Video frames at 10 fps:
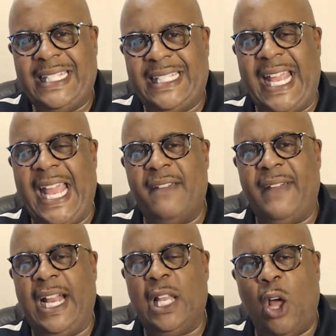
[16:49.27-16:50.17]
They have
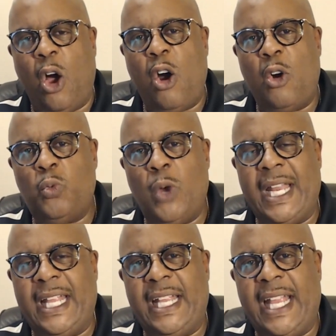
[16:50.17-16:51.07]
a
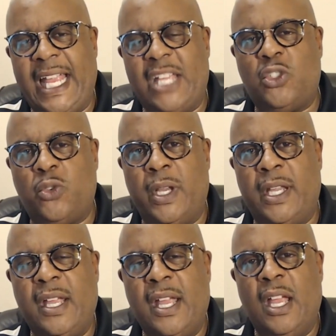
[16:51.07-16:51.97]
long-running
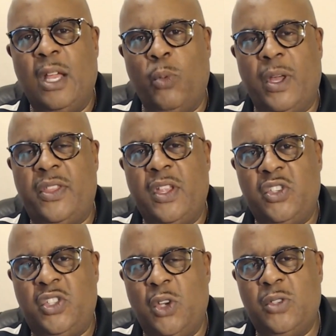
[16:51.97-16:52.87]
history with
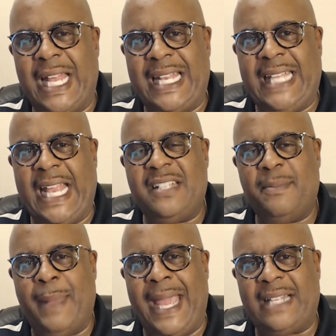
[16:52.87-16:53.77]
Jews that dates
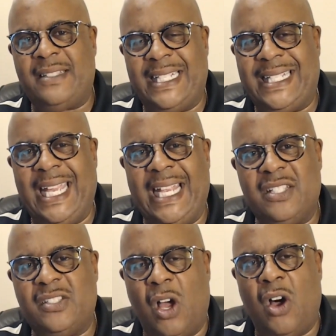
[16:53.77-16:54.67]
back to King
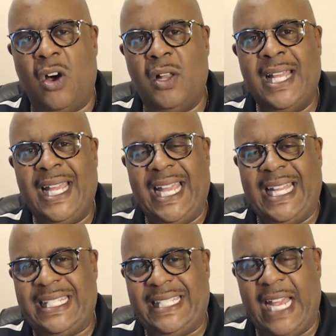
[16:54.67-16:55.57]
Saul
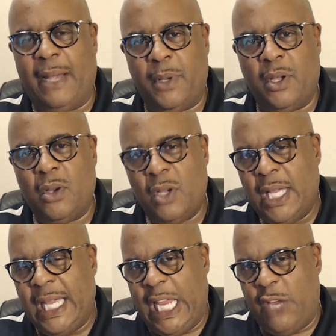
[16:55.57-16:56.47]
and Samuel.
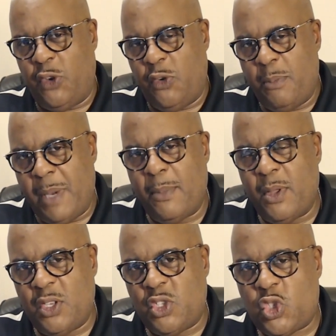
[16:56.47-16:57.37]
If you remember,
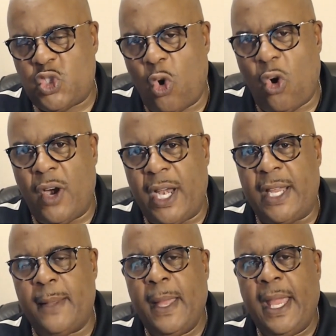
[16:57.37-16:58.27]
the
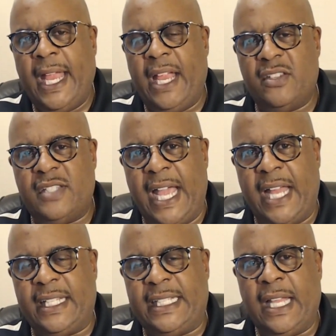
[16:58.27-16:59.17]
story is
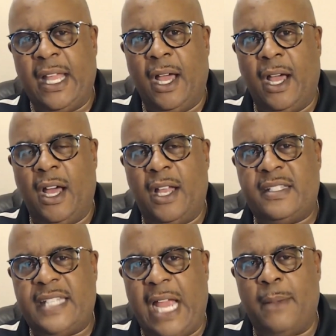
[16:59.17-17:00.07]
that
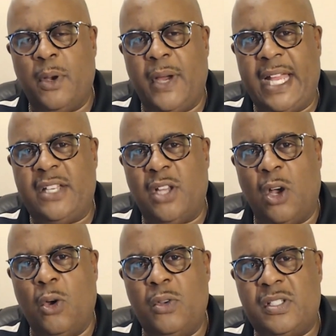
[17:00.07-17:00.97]
Samuel had
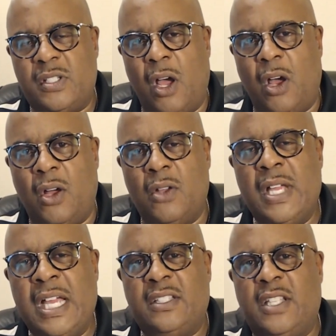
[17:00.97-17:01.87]
told
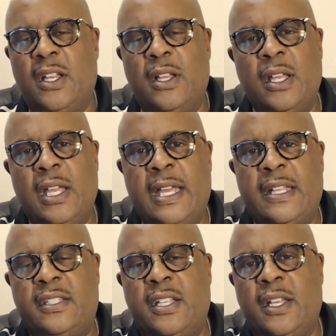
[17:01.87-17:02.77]
Saul to
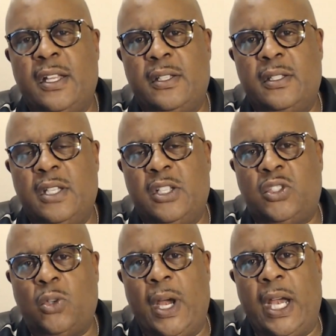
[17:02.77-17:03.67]

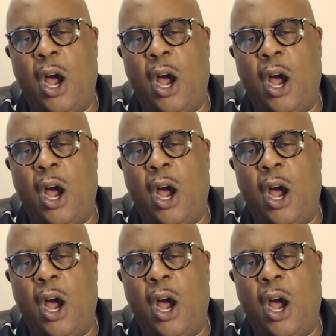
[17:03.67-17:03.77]
destroy